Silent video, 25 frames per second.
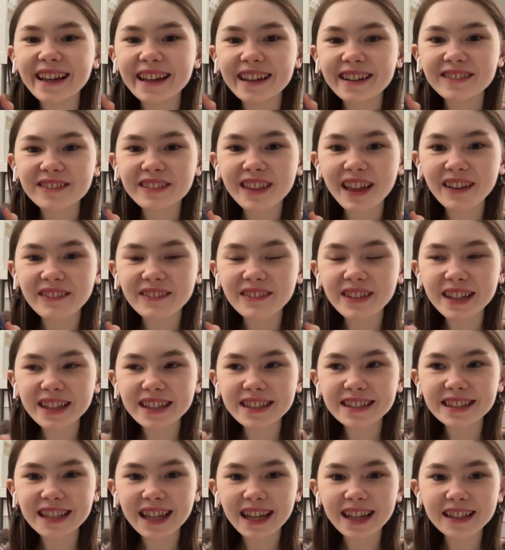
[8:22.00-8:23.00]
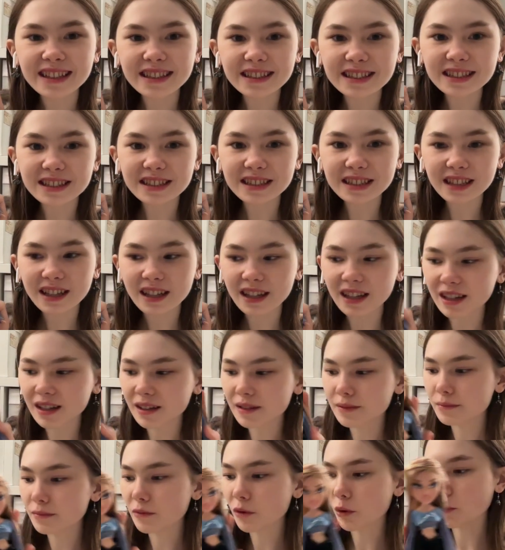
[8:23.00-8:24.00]
if that makes sense.
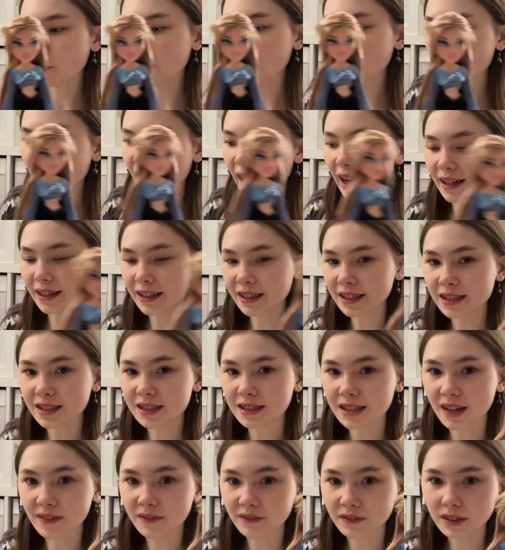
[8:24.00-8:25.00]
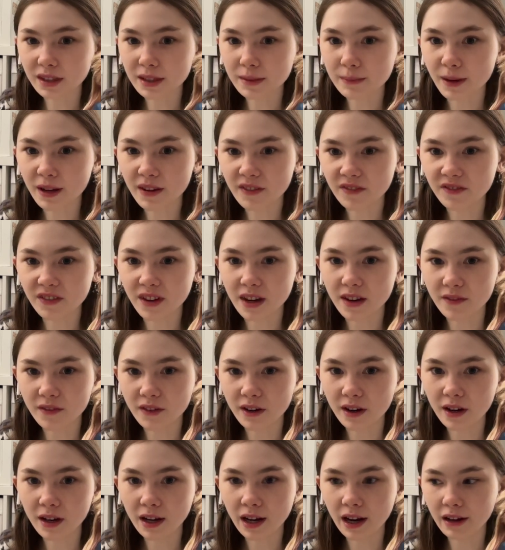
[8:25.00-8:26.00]
Oriana is definitely my
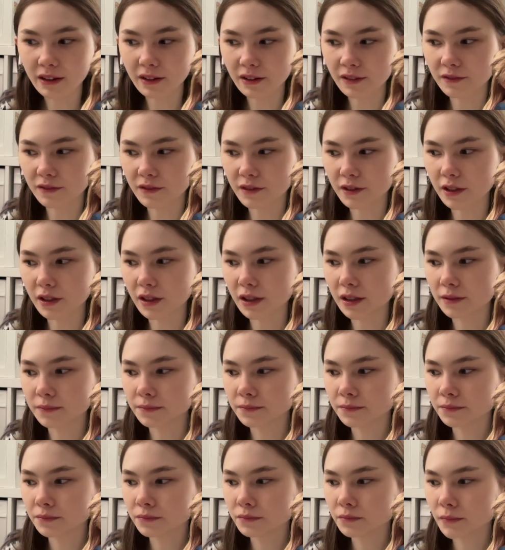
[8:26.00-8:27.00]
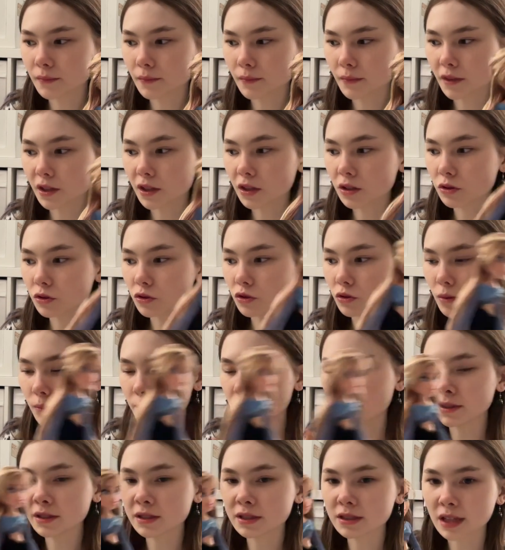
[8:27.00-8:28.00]
favorite out of the
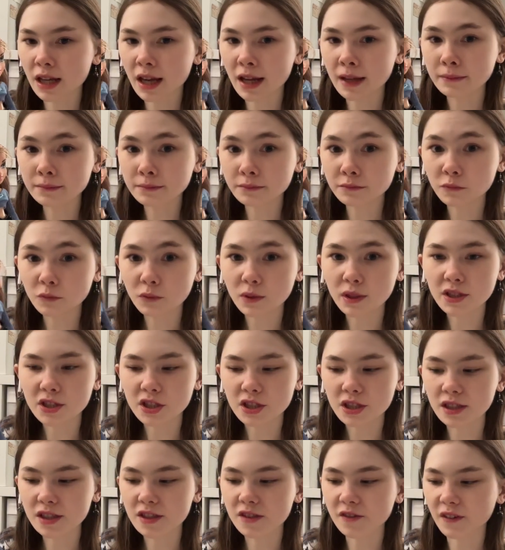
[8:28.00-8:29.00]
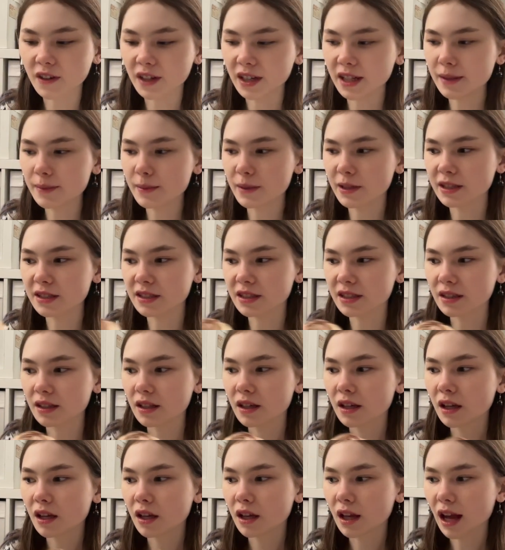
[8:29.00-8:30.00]
triplet set, which is funny because
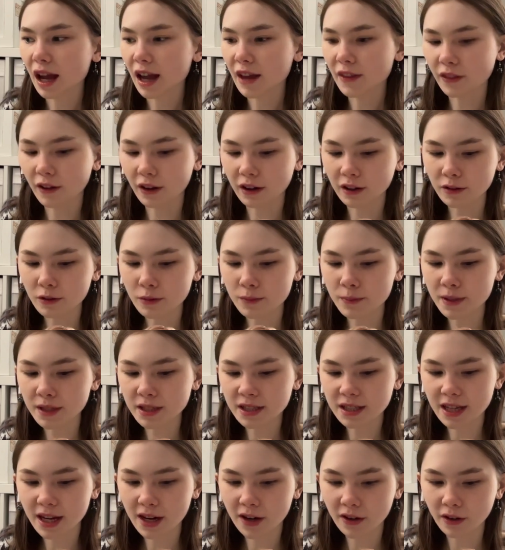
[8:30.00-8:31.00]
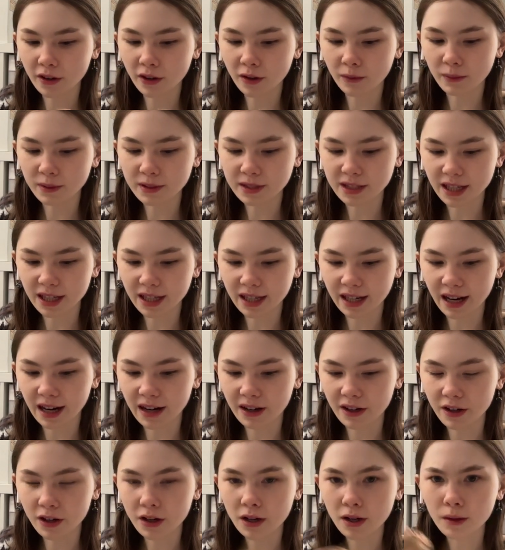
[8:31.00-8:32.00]
I thought it would be Sierra once I got
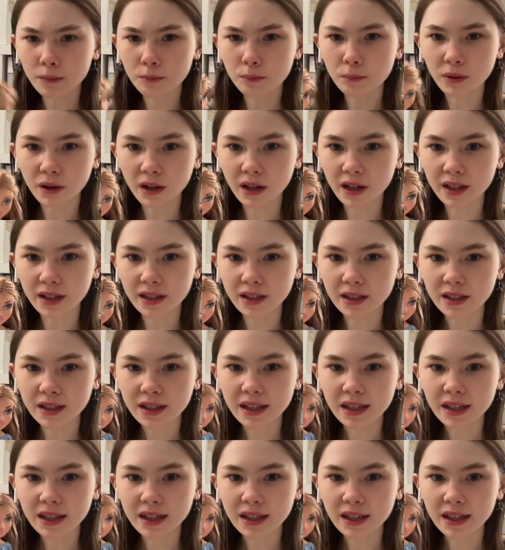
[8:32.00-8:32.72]
her, but